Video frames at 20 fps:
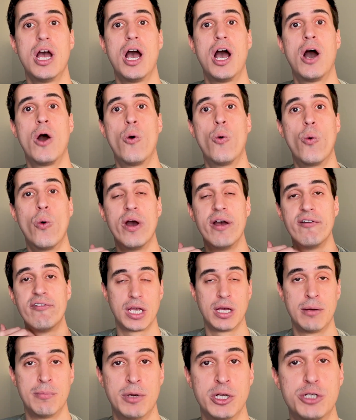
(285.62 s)

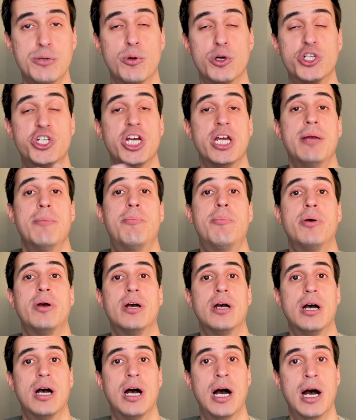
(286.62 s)
with much more cheap
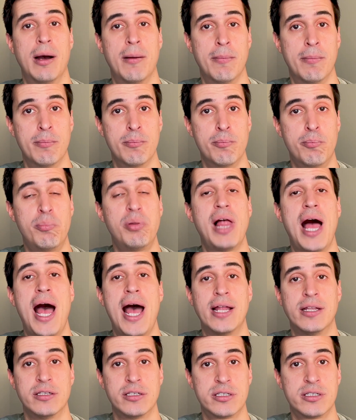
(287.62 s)
um,
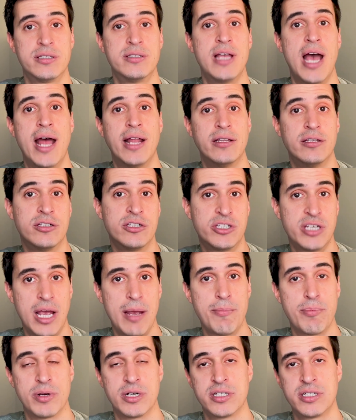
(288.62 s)
plans than
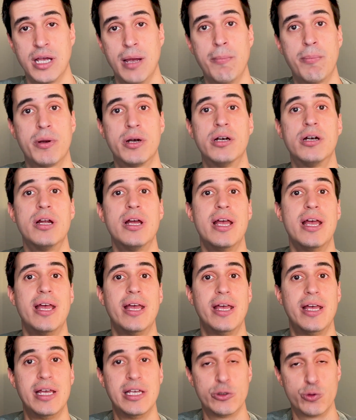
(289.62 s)
Zapier. Zapier
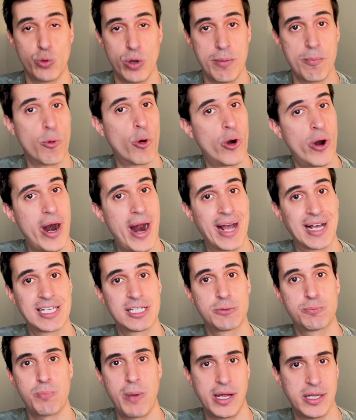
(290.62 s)
is way more
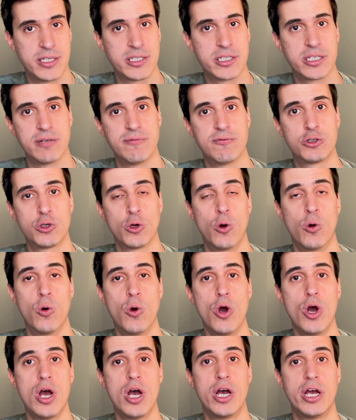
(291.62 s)
expensive. So
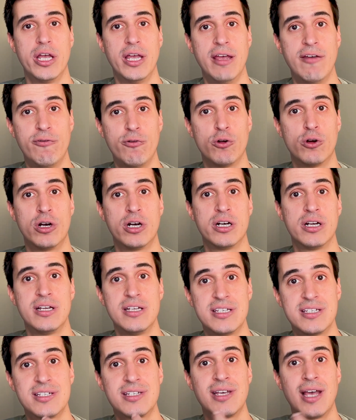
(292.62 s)
if you're
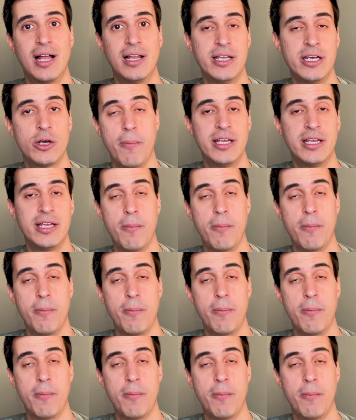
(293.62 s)
scaling your
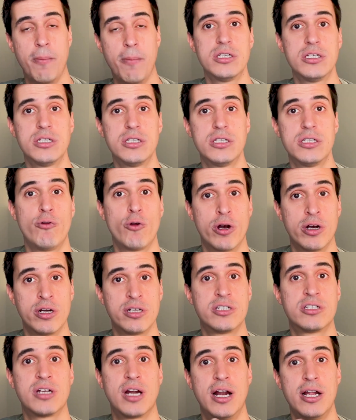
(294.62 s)
automations, if you are
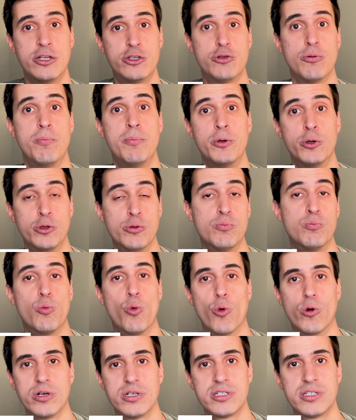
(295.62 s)
starting to build
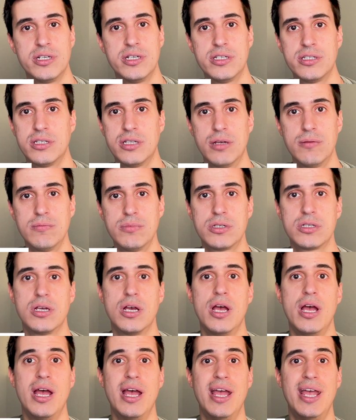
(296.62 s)
more systems,
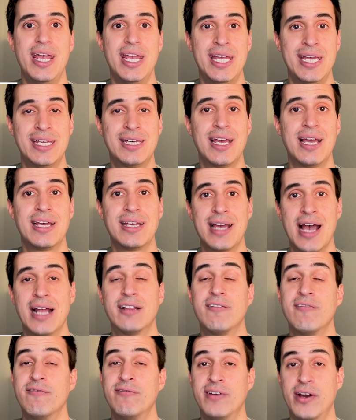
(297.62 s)
it can get
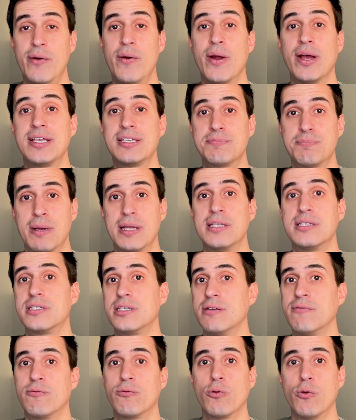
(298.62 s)
very
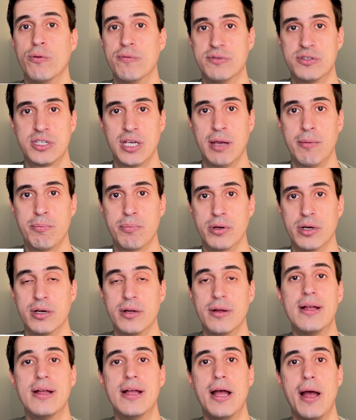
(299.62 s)
expensive with Zapier.
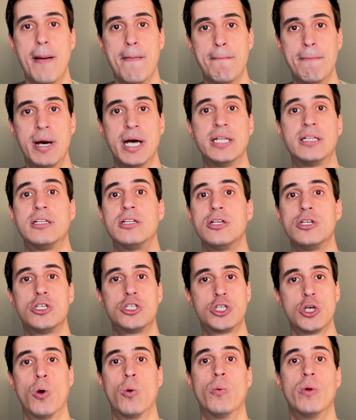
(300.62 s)
But
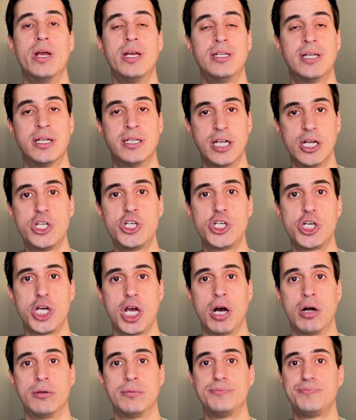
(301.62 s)
so in a
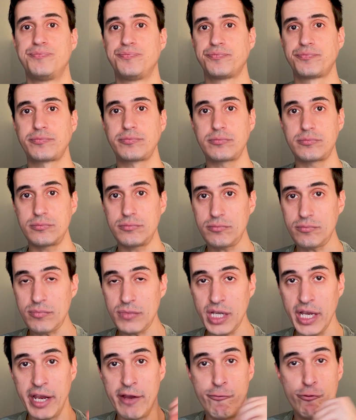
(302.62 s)
nutshell,
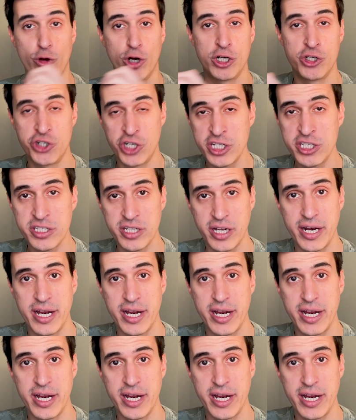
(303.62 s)
if you're just starting